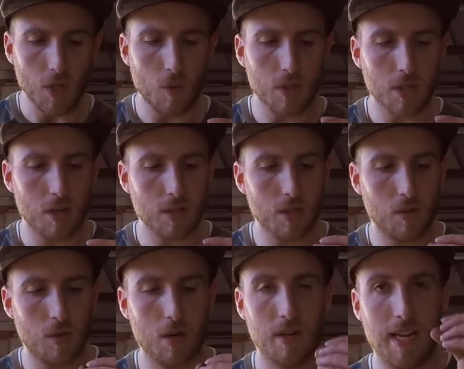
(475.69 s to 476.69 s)
which
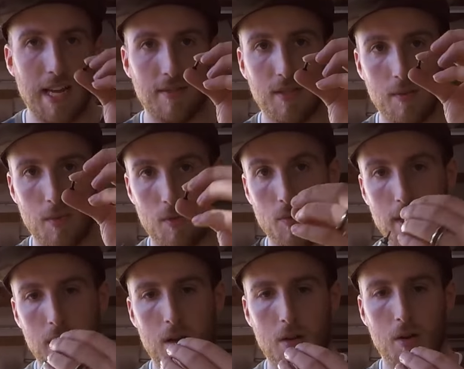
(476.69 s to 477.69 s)
also already have some
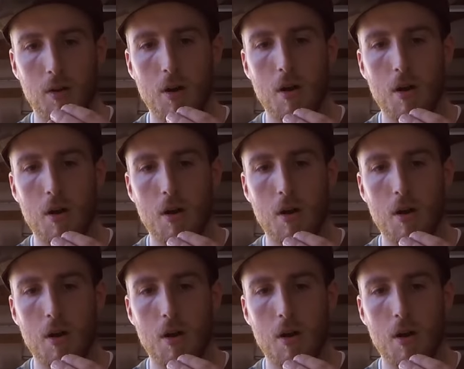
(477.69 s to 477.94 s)
thread locker